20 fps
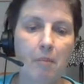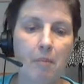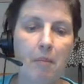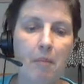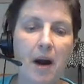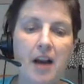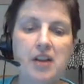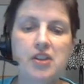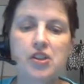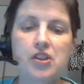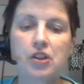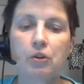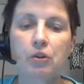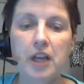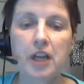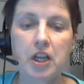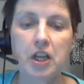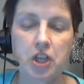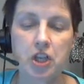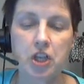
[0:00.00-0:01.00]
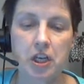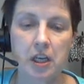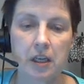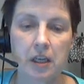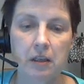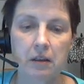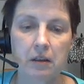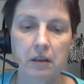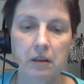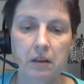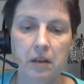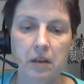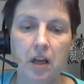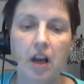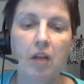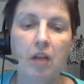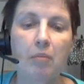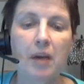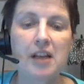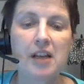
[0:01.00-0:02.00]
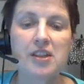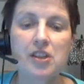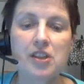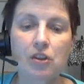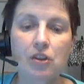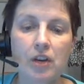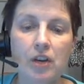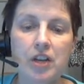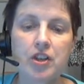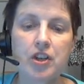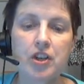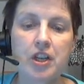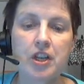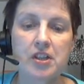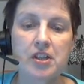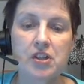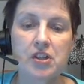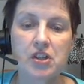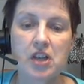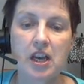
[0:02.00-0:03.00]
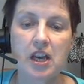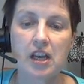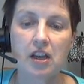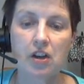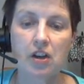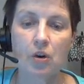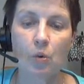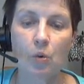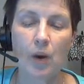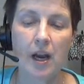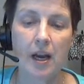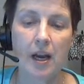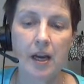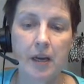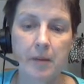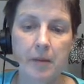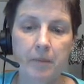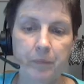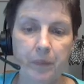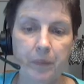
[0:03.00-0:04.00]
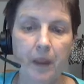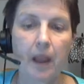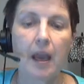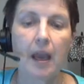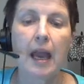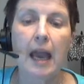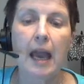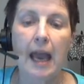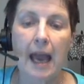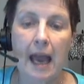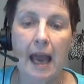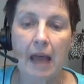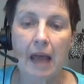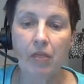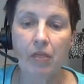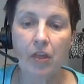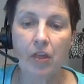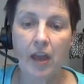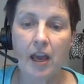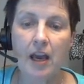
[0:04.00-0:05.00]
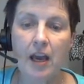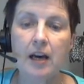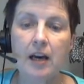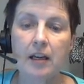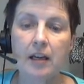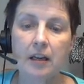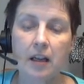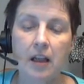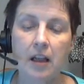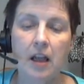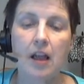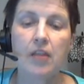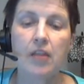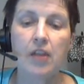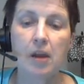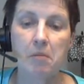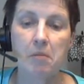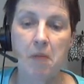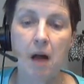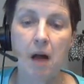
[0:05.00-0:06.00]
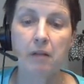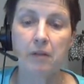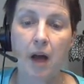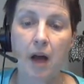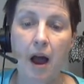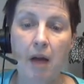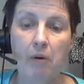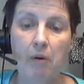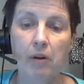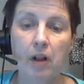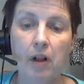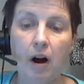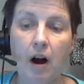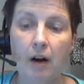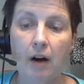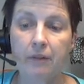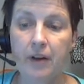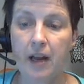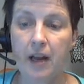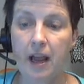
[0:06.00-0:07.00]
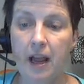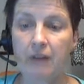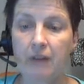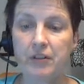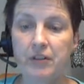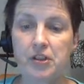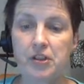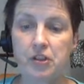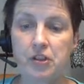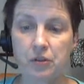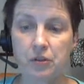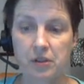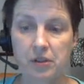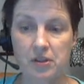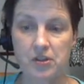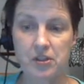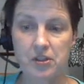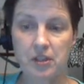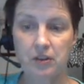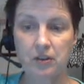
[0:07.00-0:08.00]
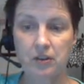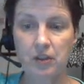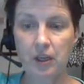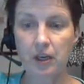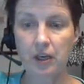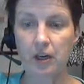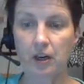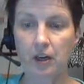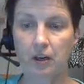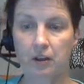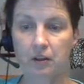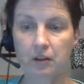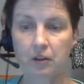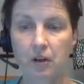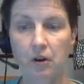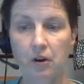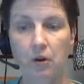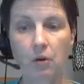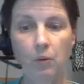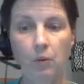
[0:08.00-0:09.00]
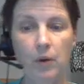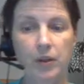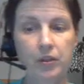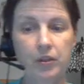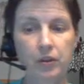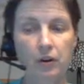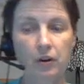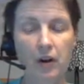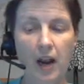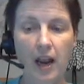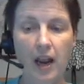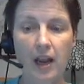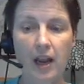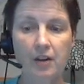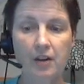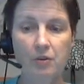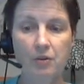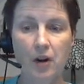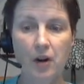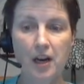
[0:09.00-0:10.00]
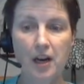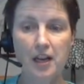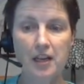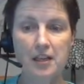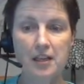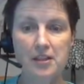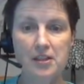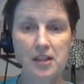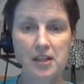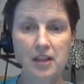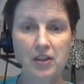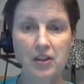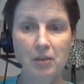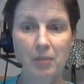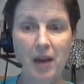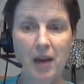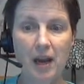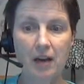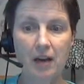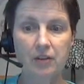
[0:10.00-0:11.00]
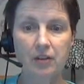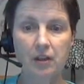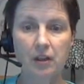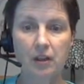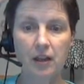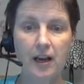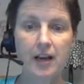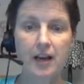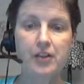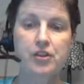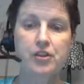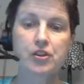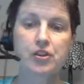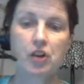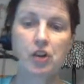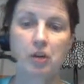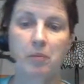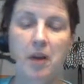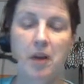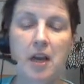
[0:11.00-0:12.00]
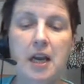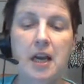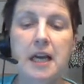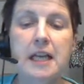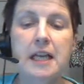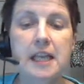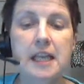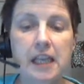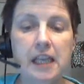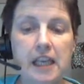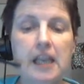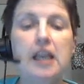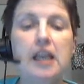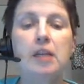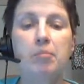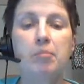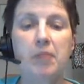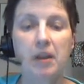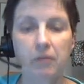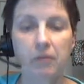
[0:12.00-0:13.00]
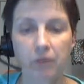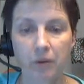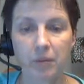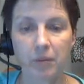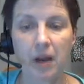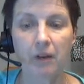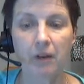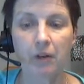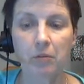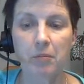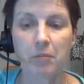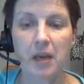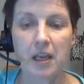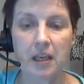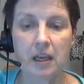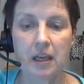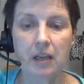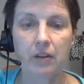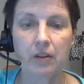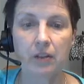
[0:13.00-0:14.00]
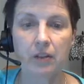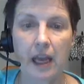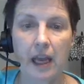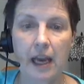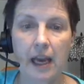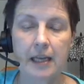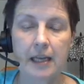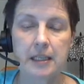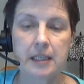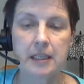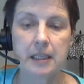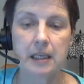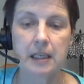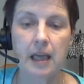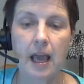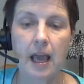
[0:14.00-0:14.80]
my screeching. My screeching is taken away. And then I will often have a student sit there with their hand raised in the back of the classroom to keep me from ever making that